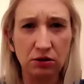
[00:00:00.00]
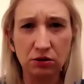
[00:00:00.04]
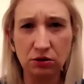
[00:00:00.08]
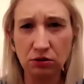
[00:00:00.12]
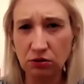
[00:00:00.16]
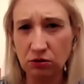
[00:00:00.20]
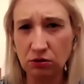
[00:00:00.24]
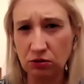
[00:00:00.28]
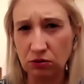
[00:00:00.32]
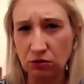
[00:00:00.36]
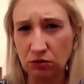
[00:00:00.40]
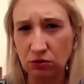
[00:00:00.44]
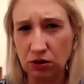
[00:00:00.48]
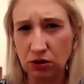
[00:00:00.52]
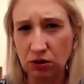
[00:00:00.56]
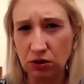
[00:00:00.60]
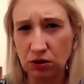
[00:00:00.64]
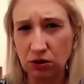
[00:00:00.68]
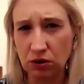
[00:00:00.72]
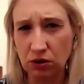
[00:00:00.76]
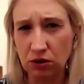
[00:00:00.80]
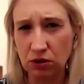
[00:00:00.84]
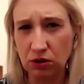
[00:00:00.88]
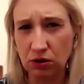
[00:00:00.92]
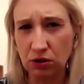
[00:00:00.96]
Ooh,
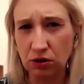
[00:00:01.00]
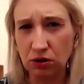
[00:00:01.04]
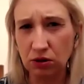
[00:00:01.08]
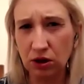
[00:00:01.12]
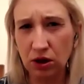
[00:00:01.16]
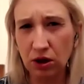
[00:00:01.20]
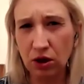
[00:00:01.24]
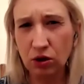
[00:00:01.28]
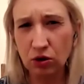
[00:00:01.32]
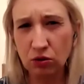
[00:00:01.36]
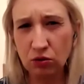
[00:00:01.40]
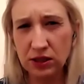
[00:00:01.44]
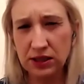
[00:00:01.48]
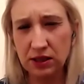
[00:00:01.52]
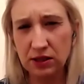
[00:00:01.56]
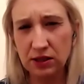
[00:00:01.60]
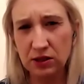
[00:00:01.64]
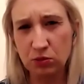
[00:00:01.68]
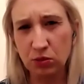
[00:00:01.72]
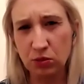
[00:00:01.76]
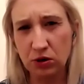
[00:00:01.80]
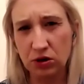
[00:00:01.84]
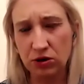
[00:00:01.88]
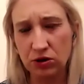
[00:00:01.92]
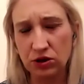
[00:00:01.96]

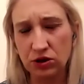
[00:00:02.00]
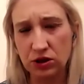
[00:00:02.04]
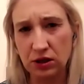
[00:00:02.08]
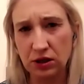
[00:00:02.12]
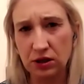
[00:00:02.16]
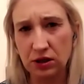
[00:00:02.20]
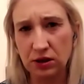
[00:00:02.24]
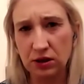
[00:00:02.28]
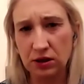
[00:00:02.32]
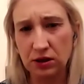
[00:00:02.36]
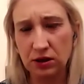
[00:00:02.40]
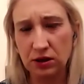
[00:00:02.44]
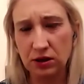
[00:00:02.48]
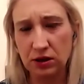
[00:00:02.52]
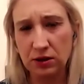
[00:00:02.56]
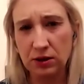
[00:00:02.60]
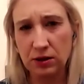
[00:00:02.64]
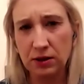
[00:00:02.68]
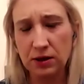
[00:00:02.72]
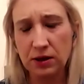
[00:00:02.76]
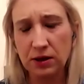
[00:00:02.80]
Who is this person?